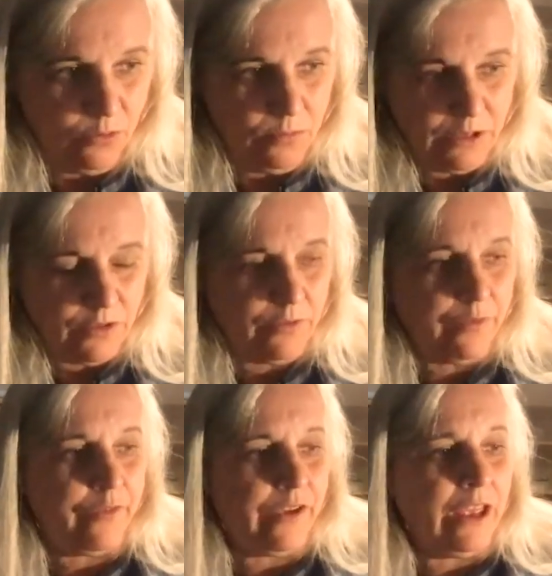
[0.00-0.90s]
almost
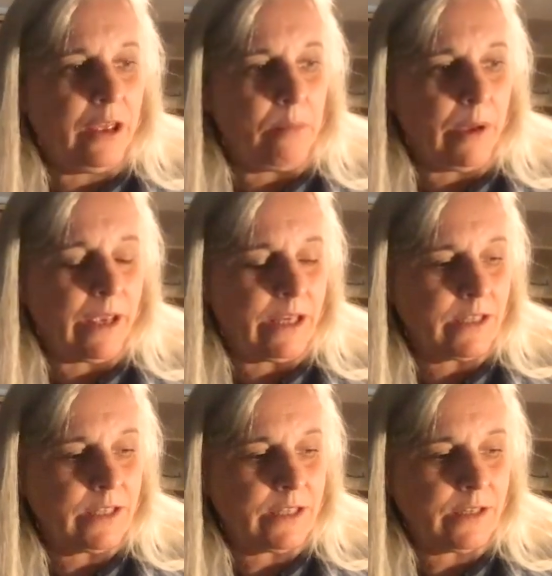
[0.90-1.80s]

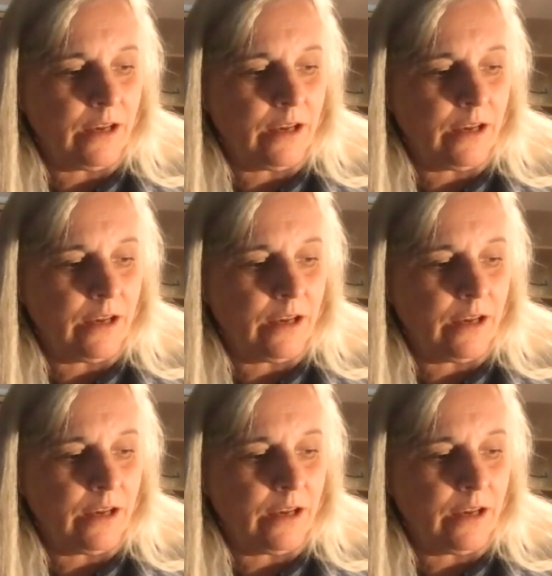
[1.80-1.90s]
fear-based